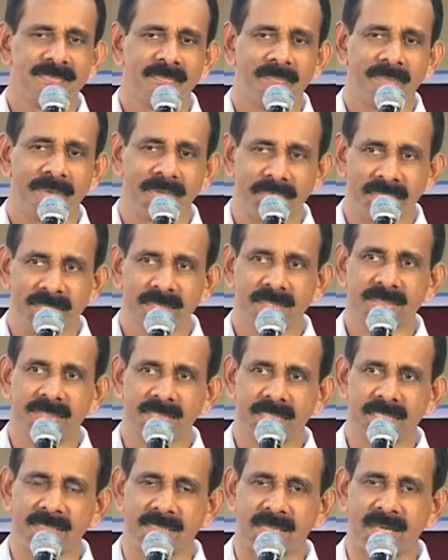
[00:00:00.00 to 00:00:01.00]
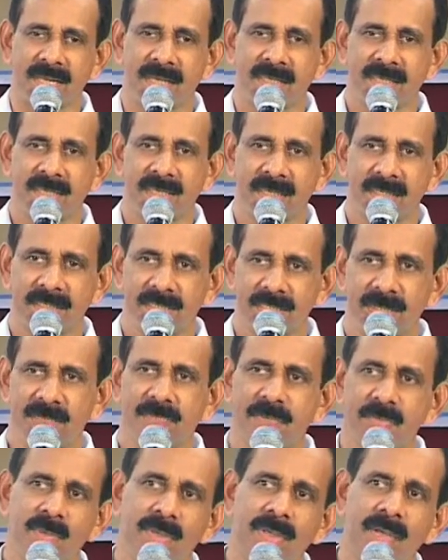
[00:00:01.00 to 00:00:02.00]
But Jesus said that
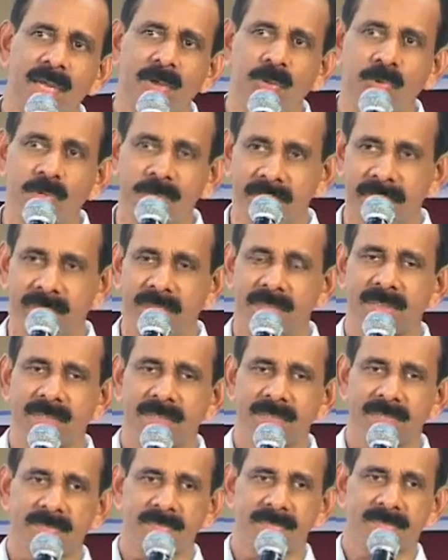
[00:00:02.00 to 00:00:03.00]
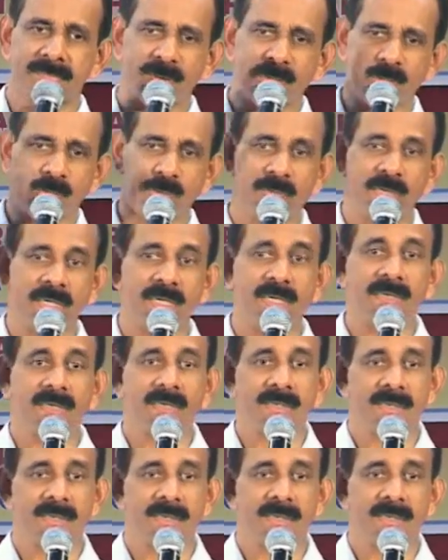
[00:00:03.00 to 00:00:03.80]
if you love me, you will